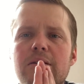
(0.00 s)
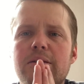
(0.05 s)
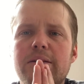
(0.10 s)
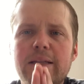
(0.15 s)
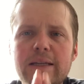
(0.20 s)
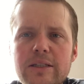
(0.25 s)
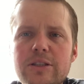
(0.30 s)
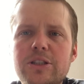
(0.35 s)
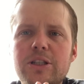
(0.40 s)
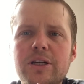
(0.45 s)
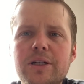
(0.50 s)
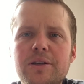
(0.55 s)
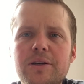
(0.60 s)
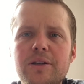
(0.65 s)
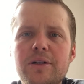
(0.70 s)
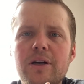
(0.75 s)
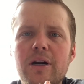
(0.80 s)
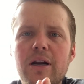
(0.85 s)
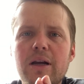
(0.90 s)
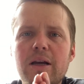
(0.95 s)
this
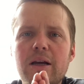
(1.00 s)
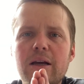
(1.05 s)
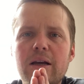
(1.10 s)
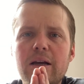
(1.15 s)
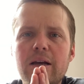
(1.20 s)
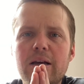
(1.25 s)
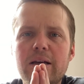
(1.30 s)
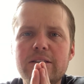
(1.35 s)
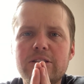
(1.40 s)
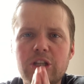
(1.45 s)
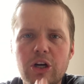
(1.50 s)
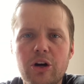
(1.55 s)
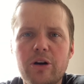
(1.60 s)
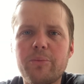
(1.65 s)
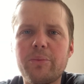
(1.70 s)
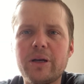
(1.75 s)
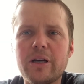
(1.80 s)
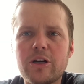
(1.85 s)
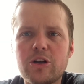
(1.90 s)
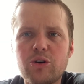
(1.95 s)
year is going
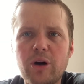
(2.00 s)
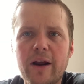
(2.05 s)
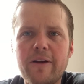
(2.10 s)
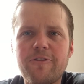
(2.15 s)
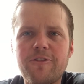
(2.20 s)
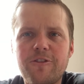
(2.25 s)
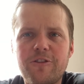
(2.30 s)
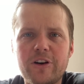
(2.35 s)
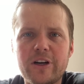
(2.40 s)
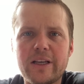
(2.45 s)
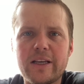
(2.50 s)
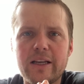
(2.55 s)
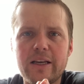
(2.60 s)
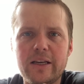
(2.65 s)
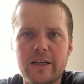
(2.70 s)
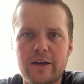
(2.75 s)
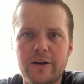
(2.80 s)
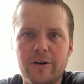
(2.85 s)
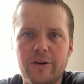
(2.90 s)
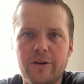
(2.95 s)
to be a great
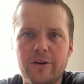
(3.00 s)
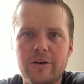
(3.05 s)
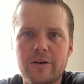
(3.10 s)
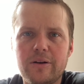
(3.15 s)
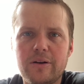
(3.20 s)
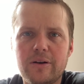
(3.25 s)
freaking year.